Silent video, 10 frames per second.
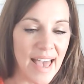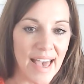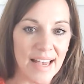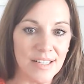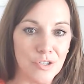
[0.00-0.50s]

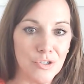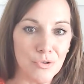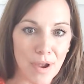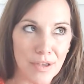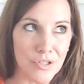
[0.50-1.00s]
and
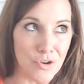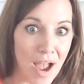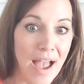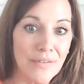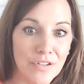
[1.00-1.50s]

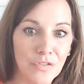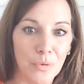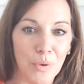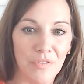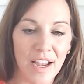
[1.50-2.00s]
strived
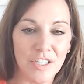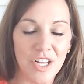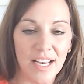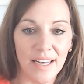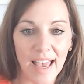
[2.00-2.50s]
for
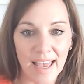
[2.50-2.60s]
perfection.